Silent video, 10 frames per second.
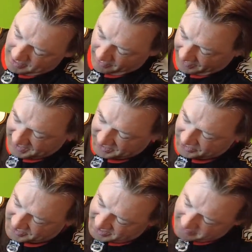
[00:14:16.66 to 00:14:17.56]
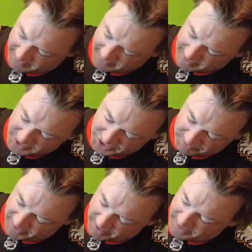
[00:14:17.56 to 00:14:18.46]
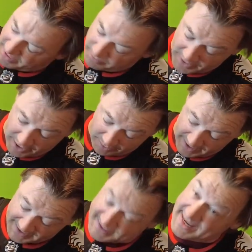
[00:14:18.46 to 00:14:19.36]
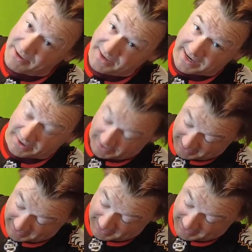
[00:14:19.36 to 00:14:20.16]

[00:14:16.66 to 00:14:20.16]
On this jersey, it should be up here. No, it's down here.